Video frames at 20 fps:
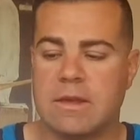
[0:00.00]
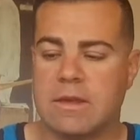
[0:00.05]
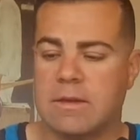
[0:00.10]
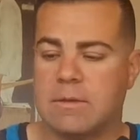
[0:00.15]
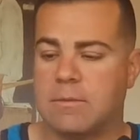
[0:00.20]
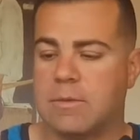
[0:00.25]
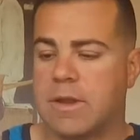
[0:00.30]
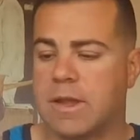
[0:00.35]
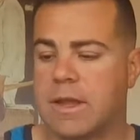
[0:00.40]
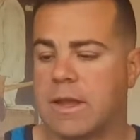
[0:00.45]

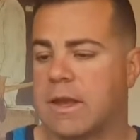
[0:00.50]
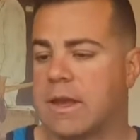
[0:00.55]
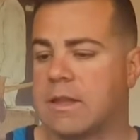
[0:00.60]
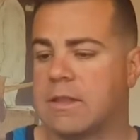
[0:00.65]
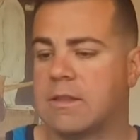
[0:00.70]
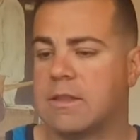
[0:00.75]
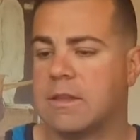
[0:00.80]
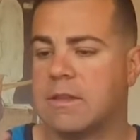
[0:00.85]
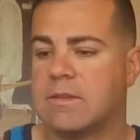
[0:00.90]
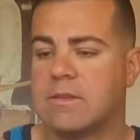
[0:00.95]
And when I
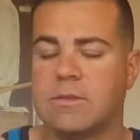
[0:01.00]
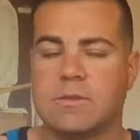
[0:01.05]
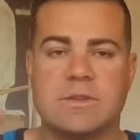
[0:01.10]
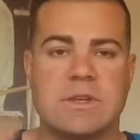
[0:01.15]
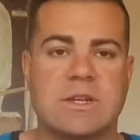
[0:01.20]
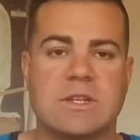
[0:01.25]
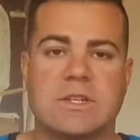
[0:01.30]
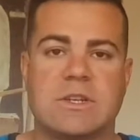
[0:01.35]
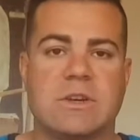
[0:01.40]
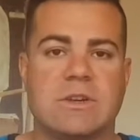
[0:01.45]
got this, it was
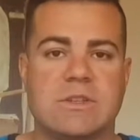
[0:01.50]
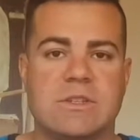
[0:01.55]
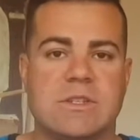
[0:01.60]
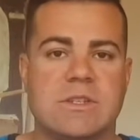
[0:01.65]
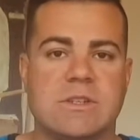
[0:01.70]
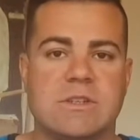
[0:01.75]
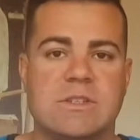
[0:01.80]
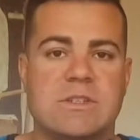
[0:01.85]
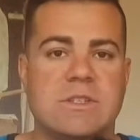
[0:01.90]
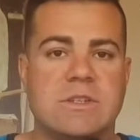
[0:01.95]
actually all
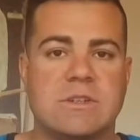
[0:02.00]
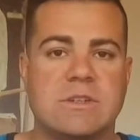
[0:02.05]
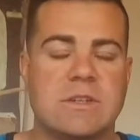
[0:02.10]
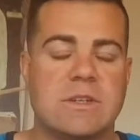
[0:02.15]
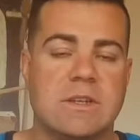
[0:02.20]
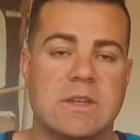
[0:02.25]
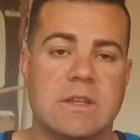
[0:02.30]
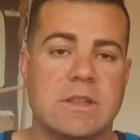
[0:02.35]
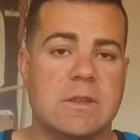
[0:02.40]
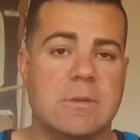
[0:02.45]
still sealed
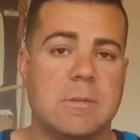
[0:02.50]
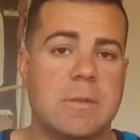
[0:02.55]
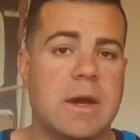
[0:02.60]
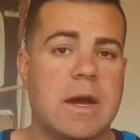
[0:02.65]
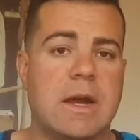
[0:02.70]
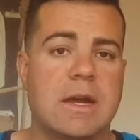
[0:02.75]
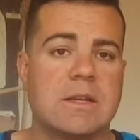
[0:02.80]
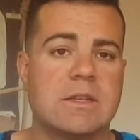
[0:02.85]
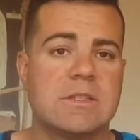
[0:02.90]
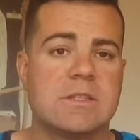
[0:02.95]
in, in the
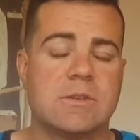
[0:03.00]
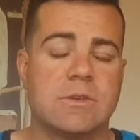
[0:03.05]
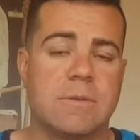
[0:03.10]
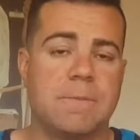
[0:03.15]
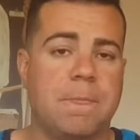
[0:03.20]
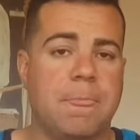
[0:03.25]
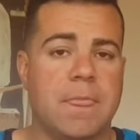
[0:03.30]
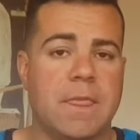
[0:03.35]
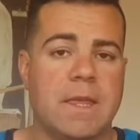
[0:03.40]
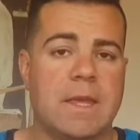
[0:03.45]
box.
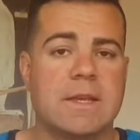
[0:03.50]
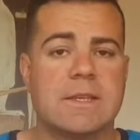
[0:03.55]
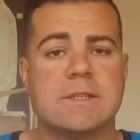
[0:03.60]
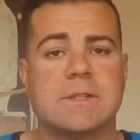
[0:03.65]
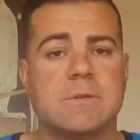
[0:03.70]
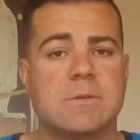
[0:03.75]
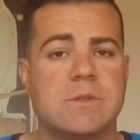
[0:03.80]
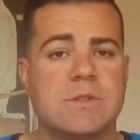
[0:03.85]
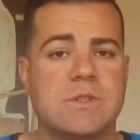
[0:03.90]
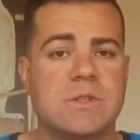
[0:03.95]
So
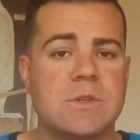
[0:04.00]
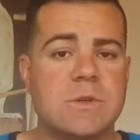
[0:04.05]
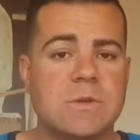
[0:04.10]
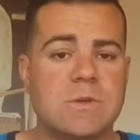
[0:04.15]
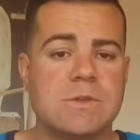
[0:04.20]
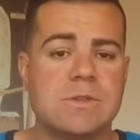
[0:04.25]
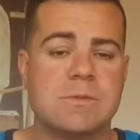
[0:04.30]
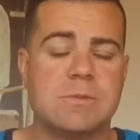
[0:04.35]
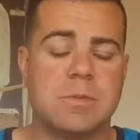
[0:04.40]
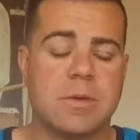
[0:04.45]
yes, it was
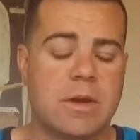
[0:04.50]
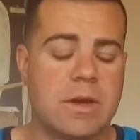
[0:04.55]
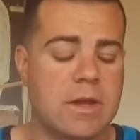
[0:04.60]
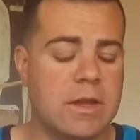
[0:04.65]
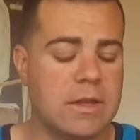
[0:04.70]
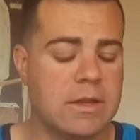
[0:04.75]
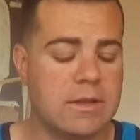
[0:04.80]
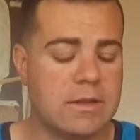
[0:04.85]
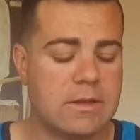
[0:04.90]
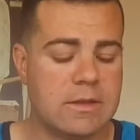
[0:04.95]
used,
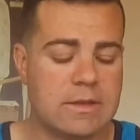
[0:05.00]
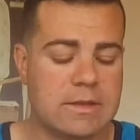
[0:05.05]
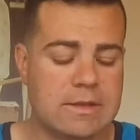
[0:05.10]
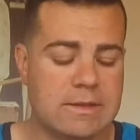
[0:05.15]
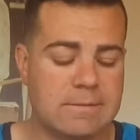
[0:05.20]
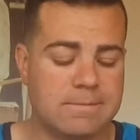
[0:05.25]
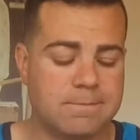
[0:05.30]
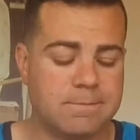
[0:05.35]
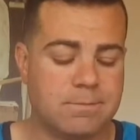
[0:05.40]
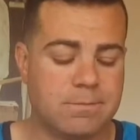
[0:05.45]
but
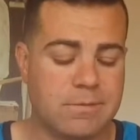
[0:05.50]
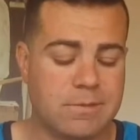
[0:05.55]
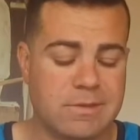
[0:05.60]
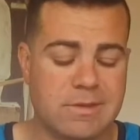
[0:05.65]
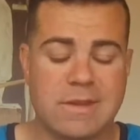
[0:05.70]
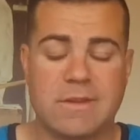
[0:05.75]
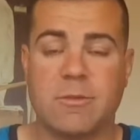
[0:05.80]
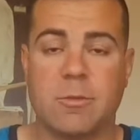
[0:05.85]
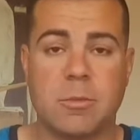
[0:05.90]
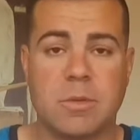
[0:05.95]

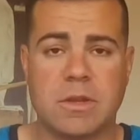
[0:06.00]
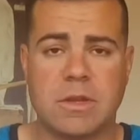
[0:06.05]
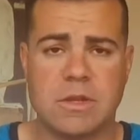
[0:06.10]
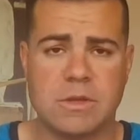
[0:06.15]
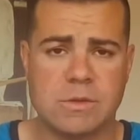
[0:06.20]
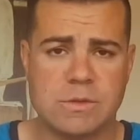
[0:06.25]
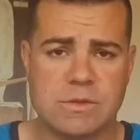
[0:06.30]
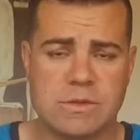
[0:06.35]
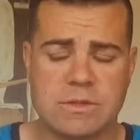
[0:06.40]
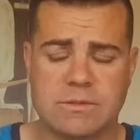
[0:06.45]
it's never been
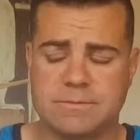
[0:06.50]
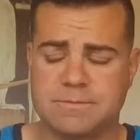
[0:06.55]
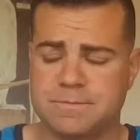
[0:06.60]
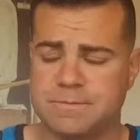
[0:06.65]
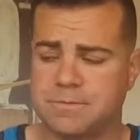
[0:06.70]
used.